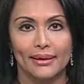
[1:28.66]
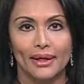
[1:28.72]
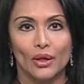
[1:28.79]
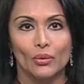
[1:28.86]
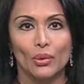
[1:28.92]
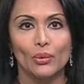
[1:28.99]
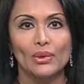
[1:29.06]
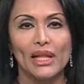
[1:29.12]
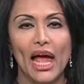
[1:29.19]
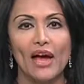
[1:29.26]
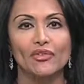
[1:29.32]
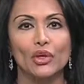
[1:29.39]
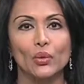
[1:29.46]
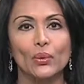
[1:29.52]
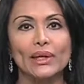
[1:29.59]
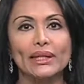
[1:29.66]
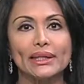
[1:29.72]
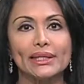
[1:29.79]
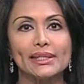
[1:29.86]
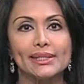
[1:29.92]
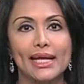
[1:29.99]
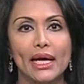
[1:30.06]
We will have our
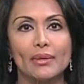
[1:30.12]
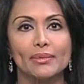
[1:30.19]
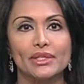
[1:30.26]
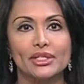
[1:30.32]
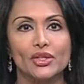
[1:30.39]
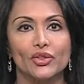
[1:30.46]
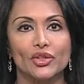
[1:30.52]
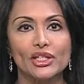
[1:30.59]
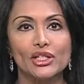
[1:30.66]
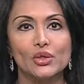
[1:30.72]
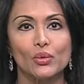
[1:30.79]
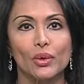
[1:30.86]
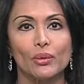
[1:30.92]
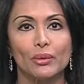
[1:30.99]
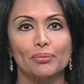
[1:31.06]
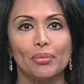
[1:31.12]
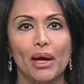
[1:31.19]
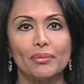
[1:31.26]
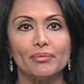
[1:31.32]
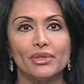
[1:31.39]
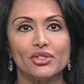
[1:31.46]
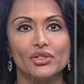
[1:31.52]
weekly segment this week with
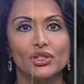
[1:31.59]
Padma Shri